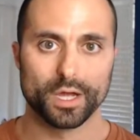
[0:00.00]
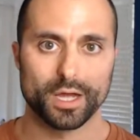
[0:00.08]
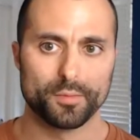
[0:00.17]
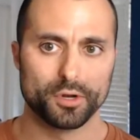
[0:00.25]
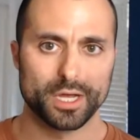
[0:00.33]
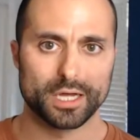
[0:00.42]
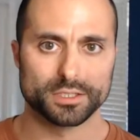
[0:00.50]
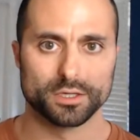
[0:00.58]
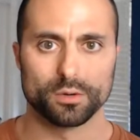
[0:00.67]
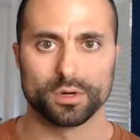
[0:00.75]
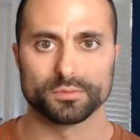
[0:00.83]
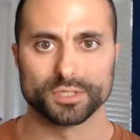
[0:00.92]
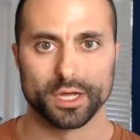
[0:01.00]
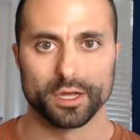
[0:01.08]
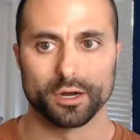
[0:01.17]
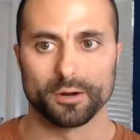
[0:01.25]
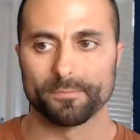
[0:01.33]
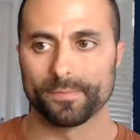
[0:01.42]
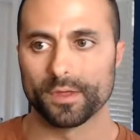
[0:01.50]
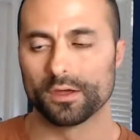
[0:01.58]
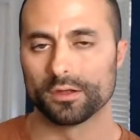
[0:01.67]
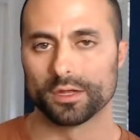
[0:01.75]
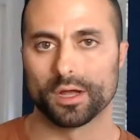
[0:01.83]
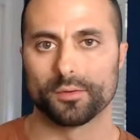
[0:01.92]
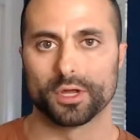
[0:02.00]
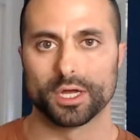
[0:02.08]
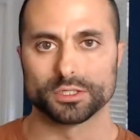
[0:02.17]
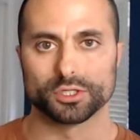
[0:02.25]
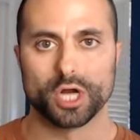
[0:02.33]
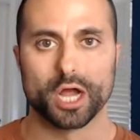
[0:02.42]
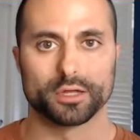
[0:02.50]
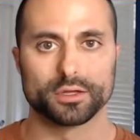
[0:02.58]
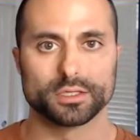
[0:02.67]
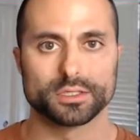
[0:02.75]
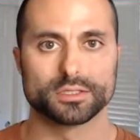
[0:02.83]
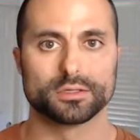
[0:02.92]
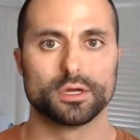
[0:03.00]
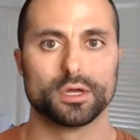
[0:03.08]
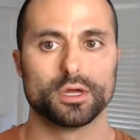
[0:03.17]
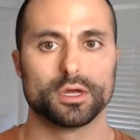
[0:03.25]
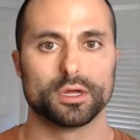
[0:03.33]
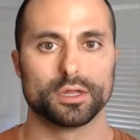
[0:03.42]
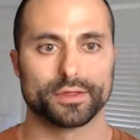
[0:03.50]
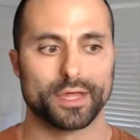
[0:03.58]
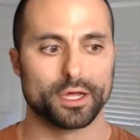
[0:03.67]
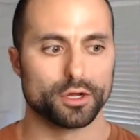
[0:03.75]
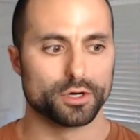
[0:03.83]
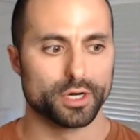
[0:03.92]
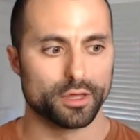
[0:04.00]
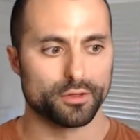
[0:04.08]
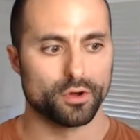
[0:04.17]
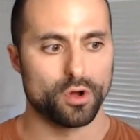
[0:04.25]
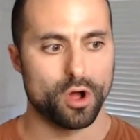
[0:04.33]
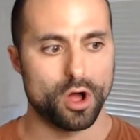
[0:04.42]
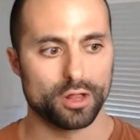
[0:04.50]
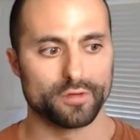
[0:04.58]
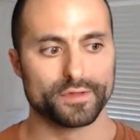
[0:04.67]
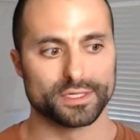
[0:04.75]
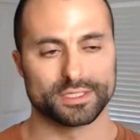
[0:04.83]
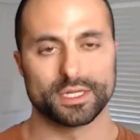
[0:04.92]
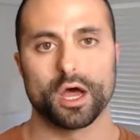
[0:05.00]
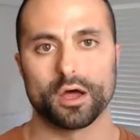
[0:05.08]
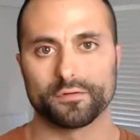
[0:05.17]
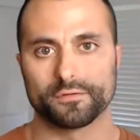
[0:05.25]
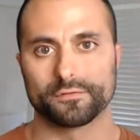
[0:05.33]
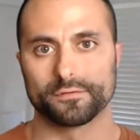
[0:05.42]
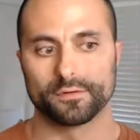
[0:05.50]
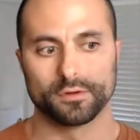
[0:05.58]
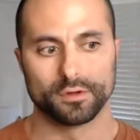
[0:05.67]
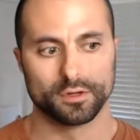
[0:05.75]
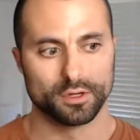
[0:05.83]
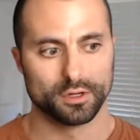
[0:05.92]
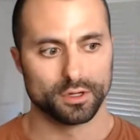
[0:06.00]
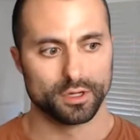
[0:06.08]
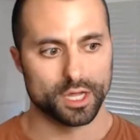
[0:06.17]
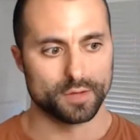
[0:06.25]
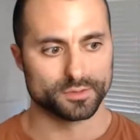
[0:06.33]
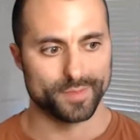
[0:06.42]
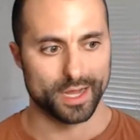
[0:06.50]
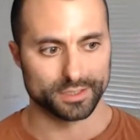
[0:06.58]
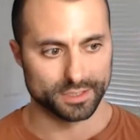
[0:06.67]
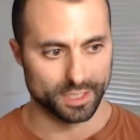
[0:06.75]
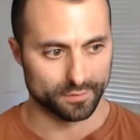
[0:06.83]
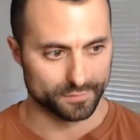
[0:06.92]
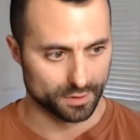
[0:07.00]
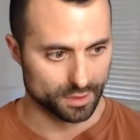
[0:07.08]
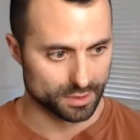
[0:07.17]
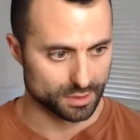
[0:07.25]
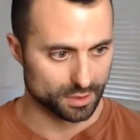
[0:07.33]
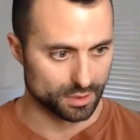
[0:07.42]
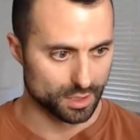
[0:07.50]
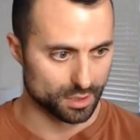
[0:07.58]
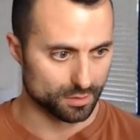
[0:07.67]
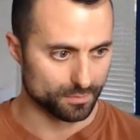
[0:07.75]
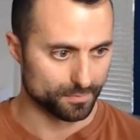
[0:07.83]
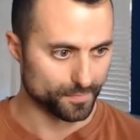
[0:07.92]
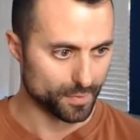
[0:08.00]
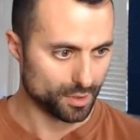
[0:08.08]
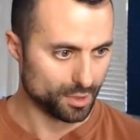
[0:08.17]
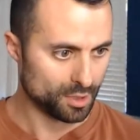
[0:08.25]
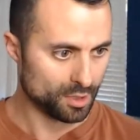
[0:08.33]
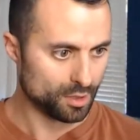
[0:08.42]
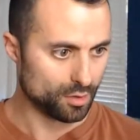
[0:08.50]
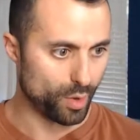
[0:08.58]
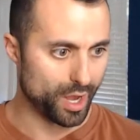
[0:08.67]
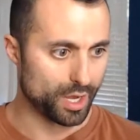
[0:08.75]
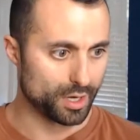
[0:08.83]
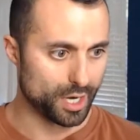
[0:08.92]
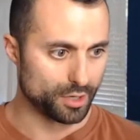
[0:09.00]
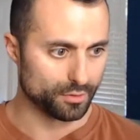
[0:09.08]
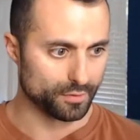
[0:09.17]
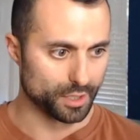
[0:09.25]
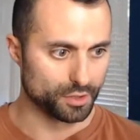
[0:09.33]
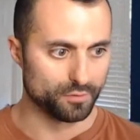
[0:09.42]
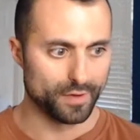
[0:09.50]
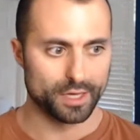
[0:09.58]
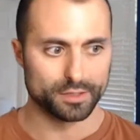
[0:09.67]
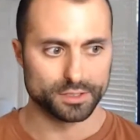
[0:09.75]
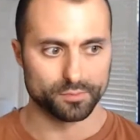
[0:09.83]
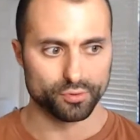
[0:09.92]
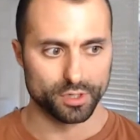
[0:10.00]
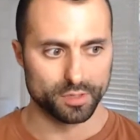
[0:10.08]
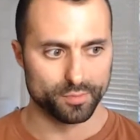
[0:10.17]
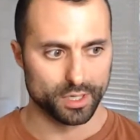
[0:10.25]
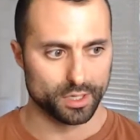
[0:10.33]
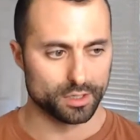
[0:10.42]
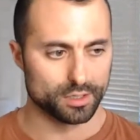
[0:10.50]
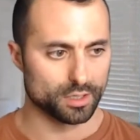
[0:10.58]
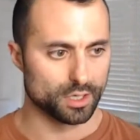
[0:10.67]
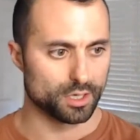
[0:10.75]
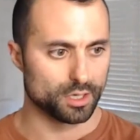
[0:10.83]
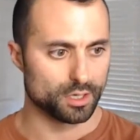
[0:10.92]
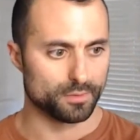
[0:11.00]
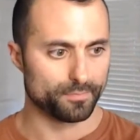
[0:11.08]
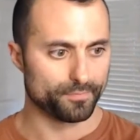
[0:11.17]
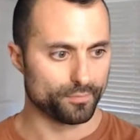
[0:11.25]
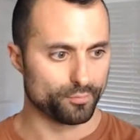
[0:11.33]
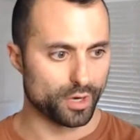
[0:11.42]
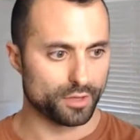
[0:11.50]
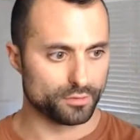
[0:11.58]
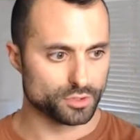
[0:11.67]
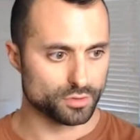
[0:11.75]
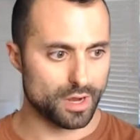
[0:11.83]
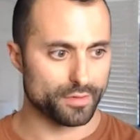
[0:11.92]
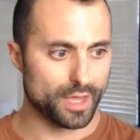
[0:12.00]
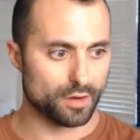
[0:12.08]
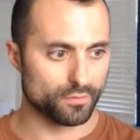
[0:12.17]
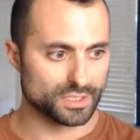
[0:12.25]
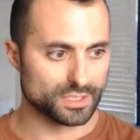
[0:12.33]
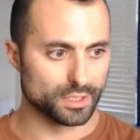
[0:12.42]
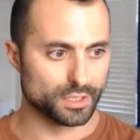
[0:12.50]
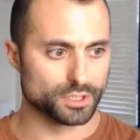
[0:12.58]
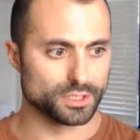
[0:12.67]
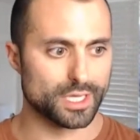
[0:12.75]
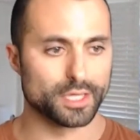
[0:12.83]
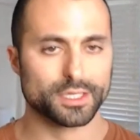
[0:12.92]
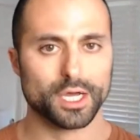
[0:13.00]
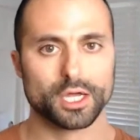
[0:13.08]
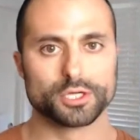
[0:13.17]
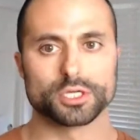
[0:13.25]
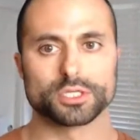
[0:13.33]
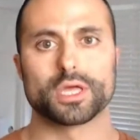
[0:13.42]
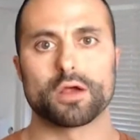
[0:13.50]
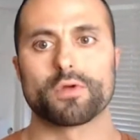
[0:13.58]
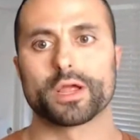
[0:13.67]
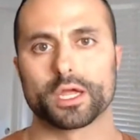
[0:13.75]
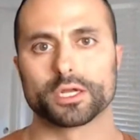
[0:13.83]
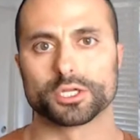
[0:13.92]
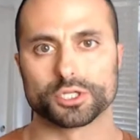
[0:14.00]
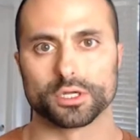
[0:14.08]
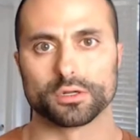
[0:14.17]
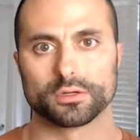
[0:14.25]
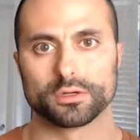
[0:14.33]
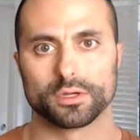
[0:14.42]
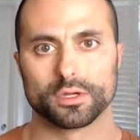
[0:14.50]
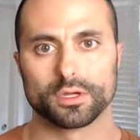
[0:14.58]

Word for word: okay how many of you guys know what i'm saying here like how many of you guys are tracking this like that underneath all of this stuff it comes back to safety and i see um, wayne i know like you've had some pretty big um, breakthroughs around that recently just that just that recognition